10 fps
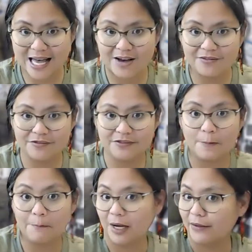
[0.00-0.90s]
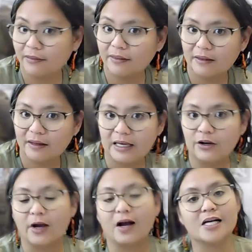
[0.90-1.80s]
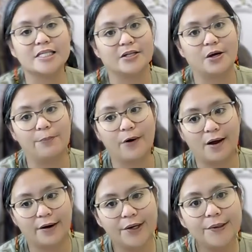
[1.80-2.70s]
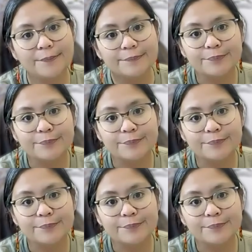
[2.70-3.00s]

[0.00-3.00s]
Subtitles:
of the month here at Casa del Prado